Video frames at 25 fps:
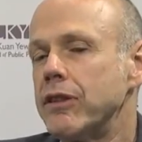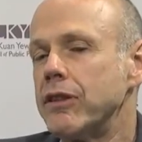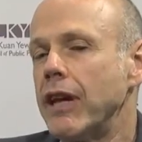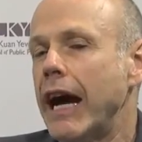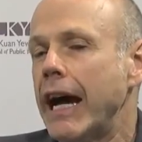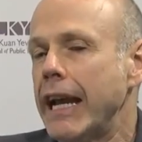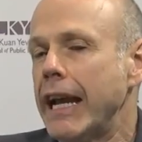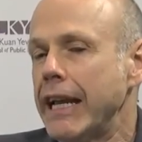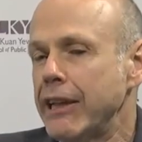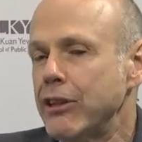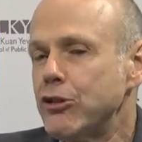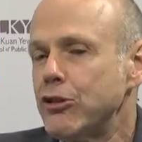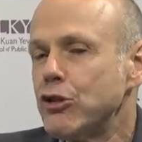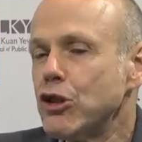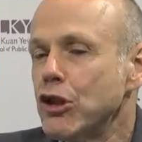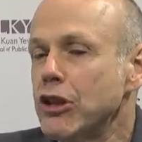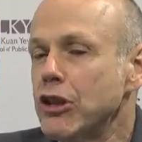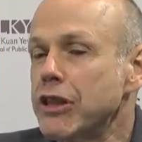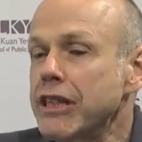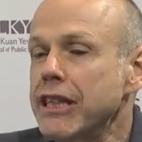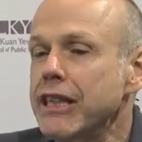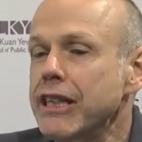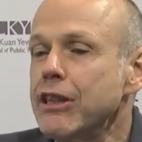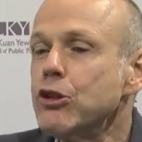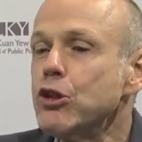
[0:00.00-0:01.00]
I
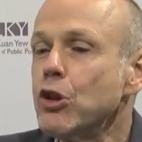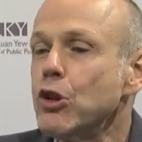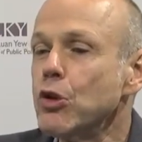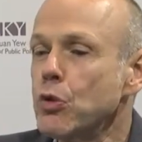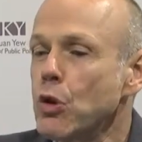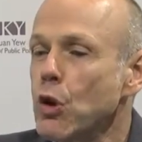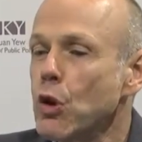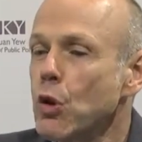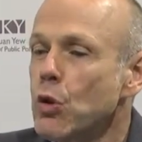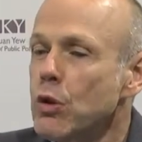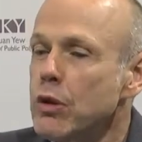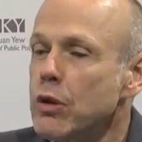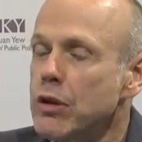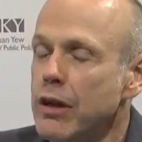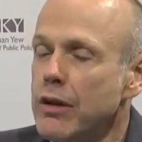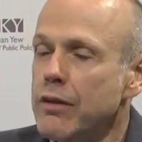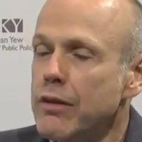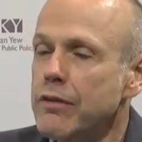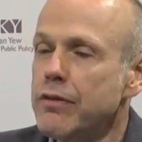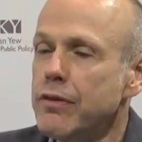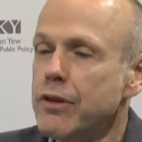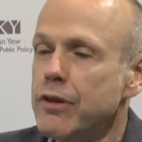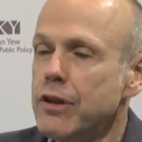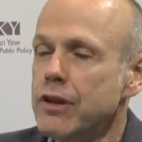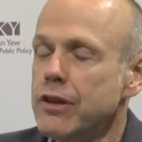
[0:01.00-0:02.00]
studied the role
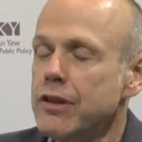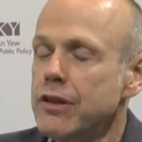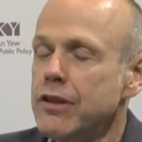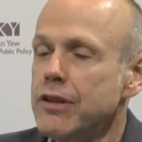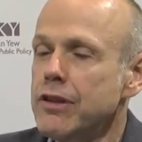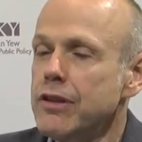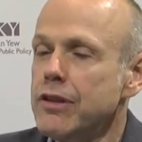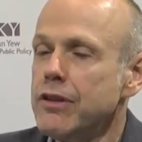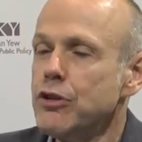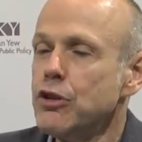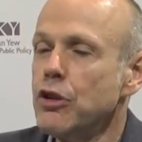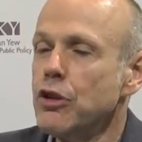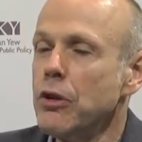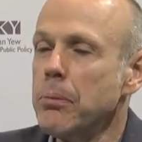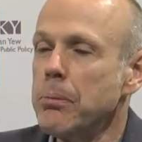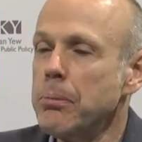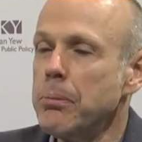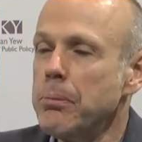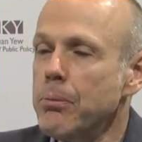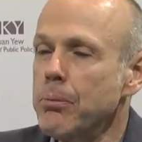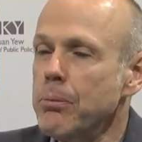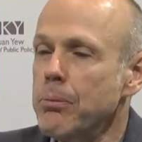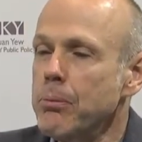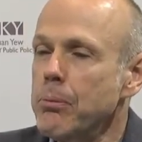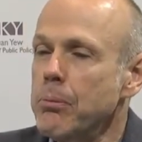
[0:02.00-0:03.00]
of the
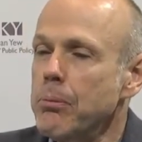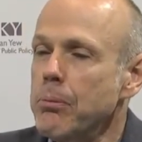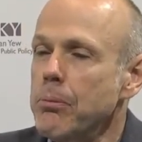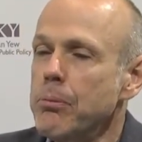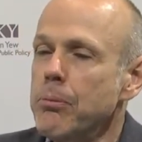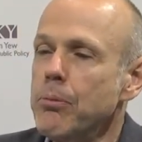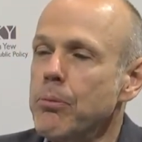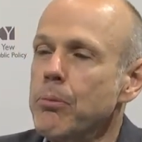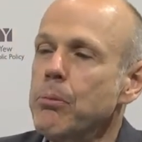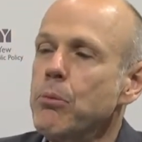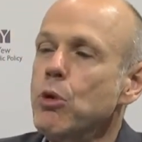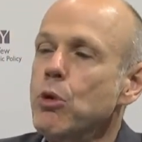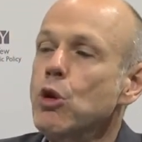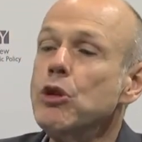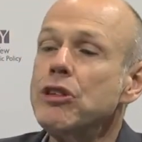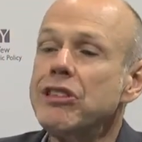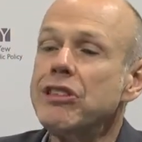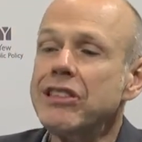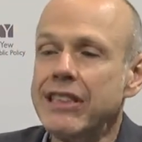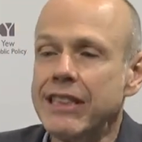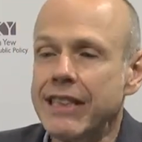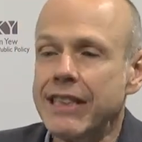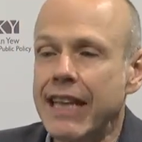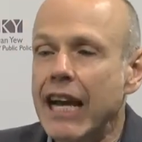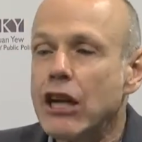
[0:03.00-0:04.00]

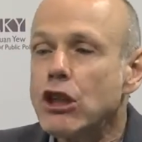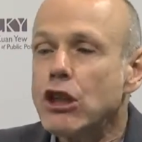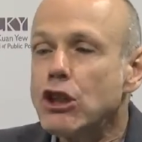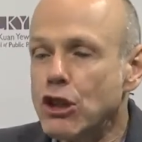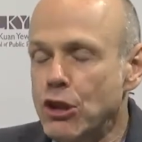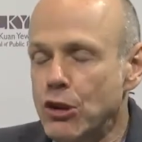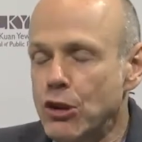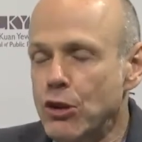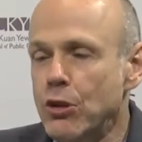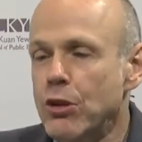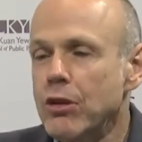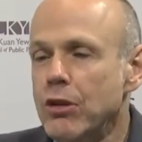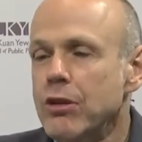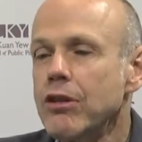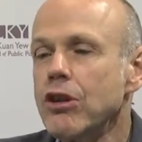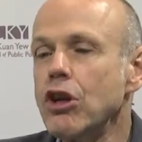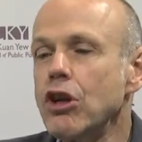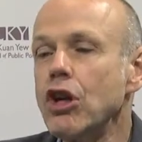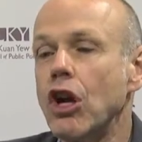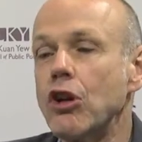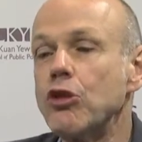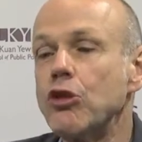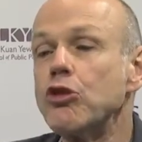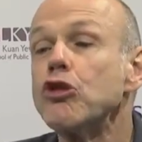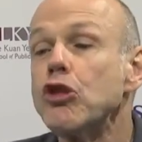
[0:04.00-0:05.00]
multinational
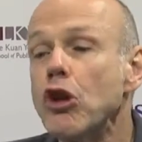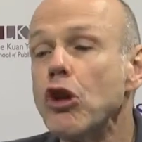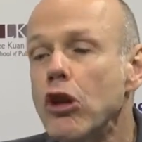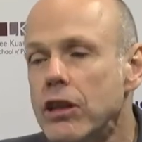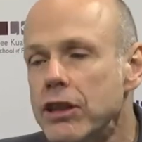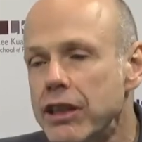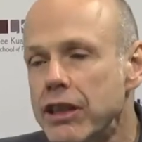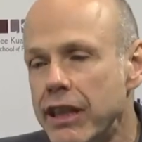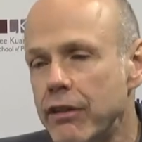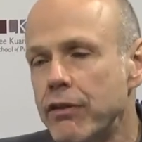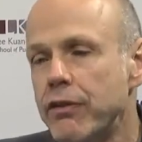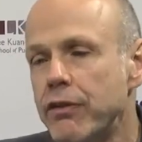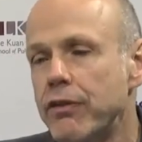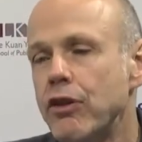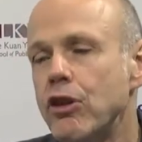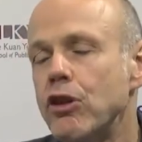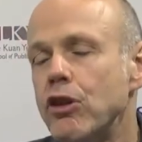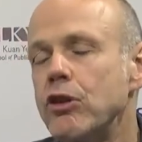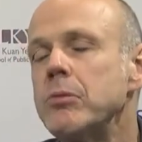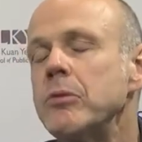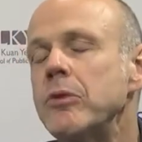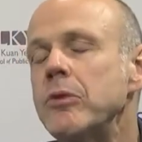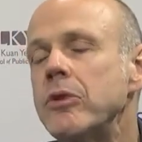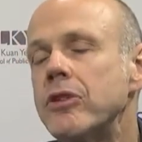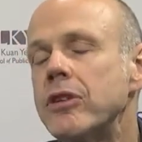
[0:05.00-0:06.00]
consulting
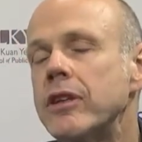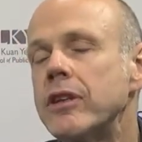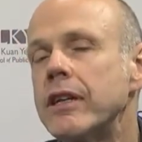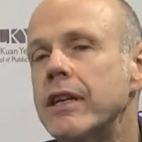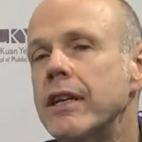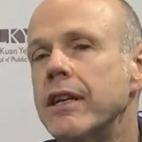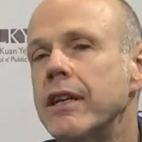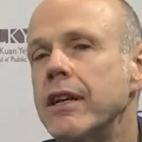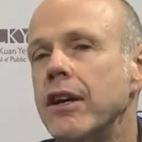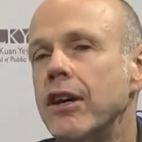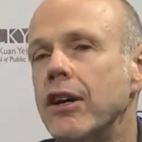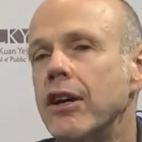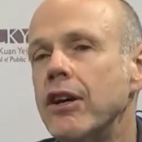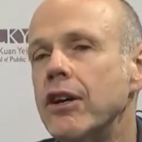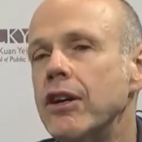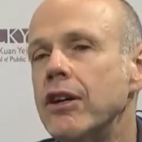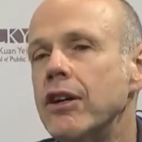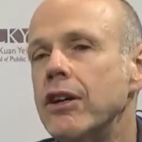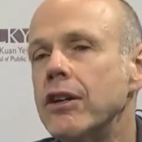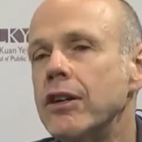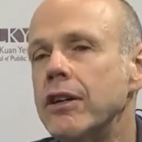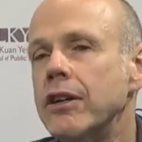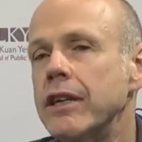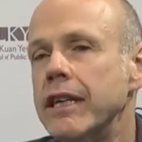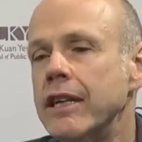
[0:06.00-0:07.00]
firms
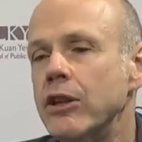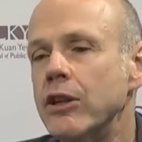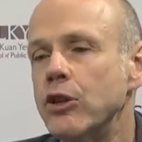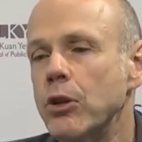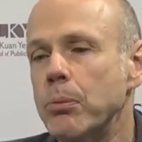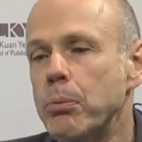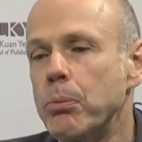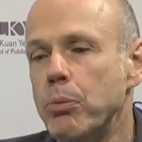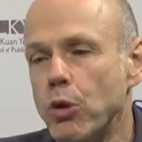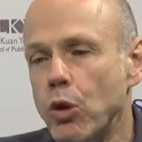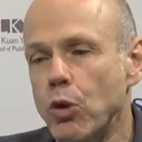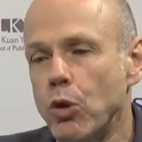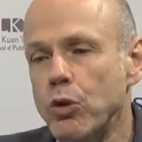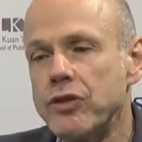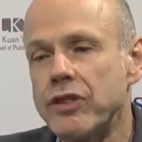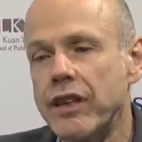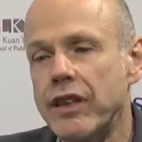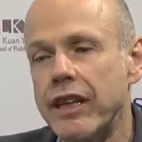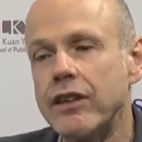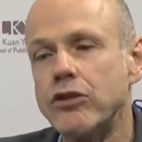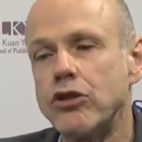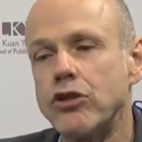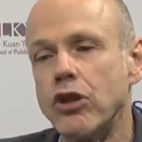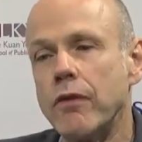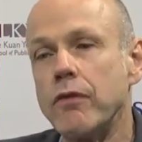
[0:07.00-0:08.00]
in the
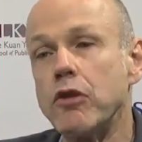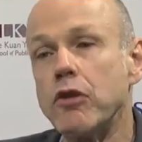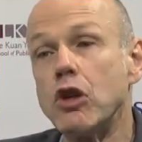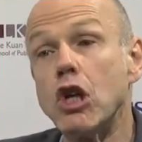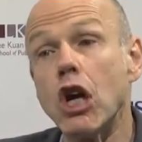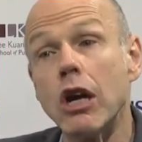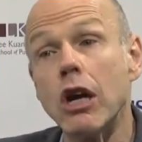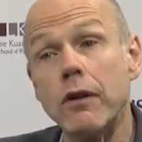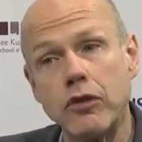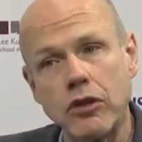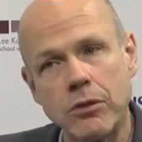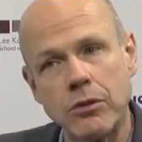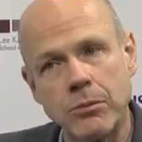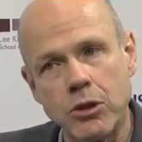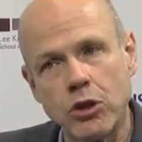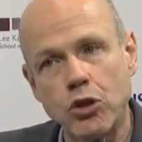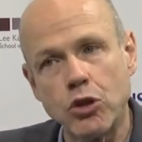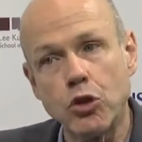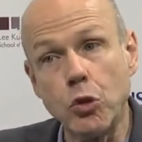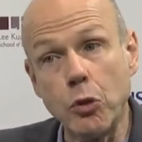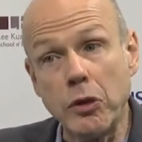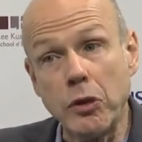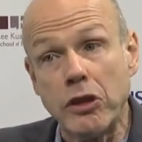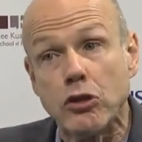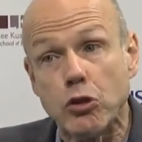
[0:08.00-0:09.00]
process of
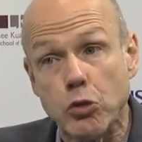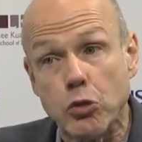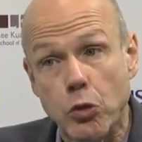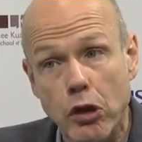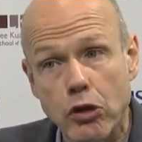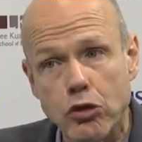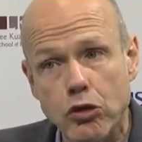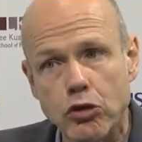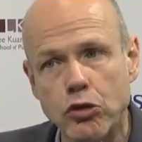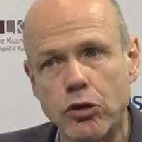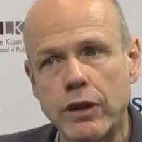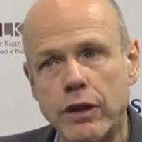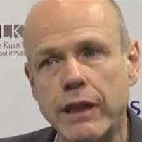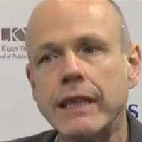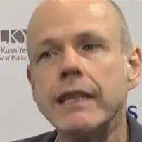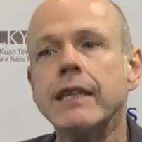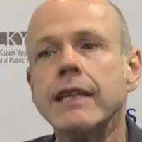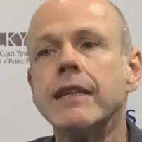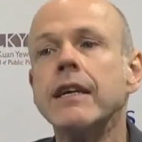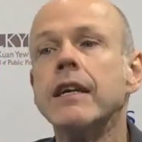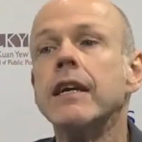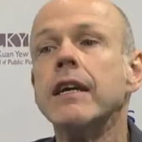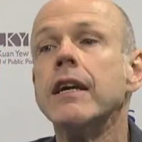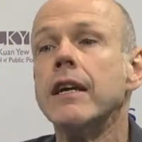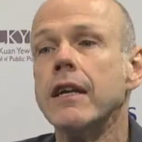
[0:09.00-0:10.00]
government restructuring
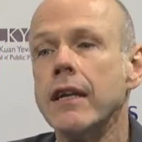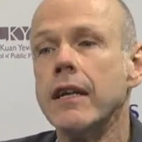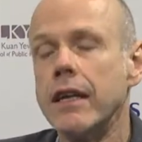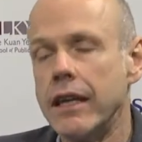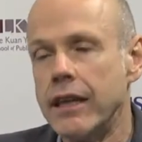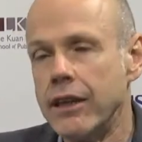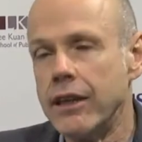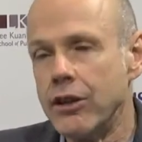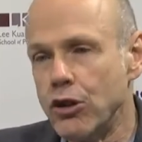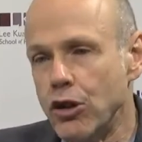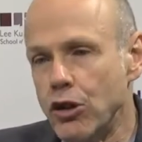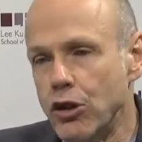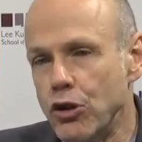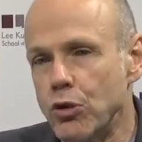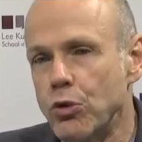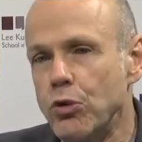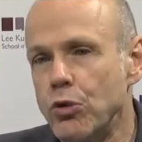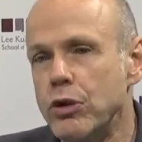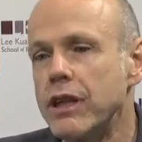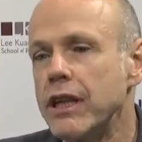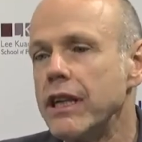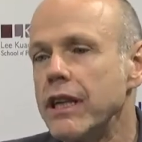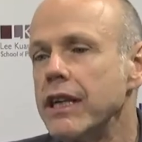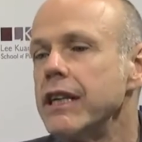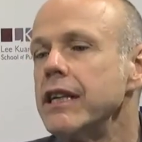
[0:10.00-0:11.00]
in the
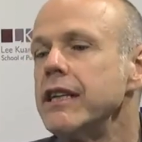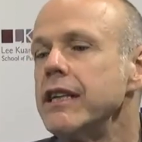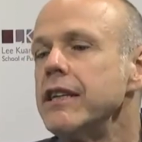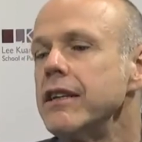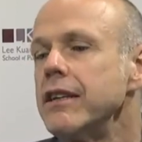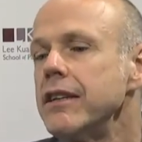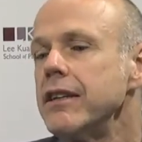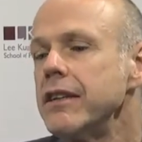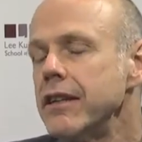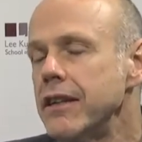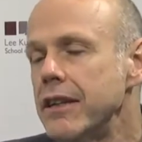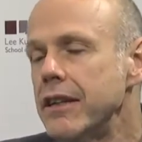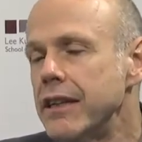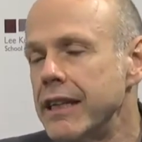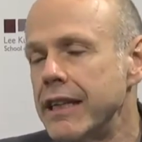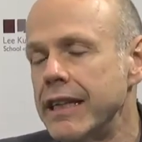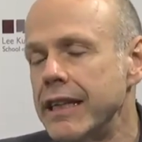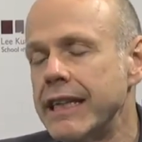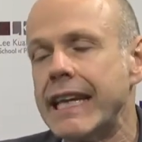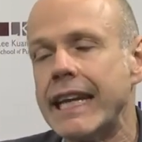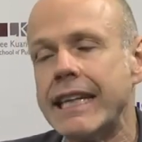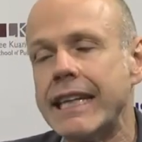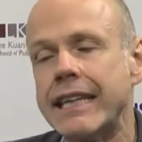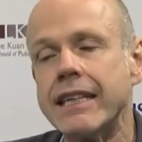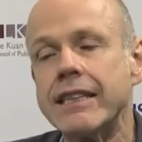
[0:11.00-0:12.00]
UK,
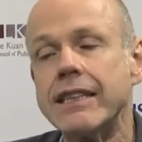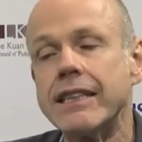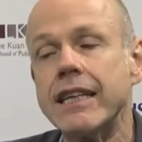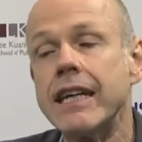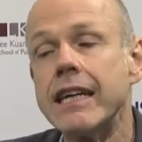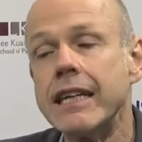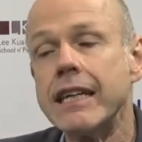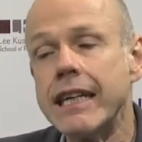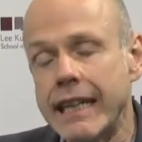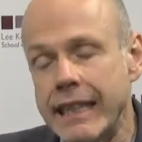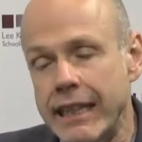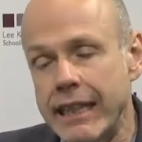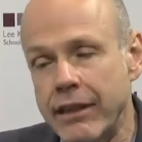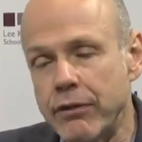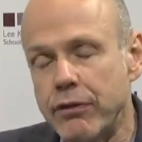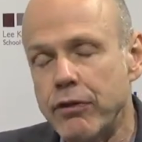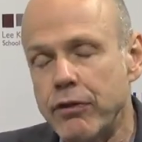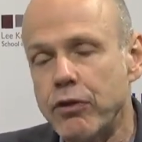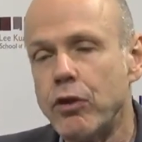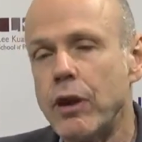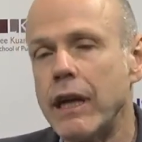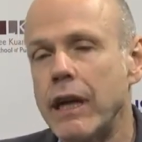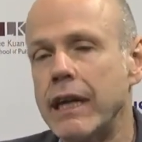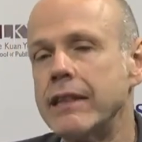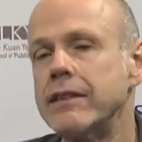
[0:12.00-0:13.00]
in Canada, and in
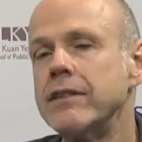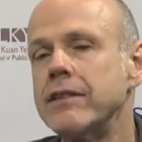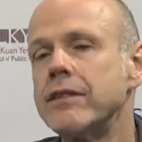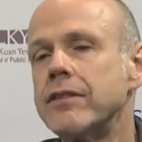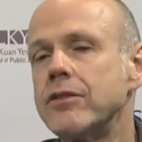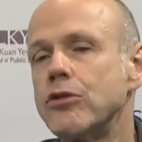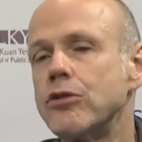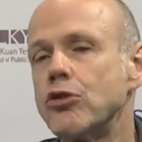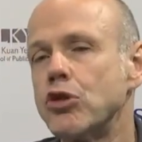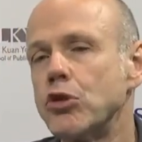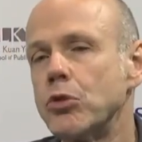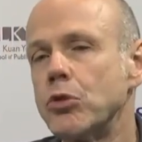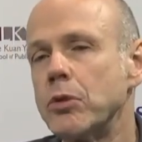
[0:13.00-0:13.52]
France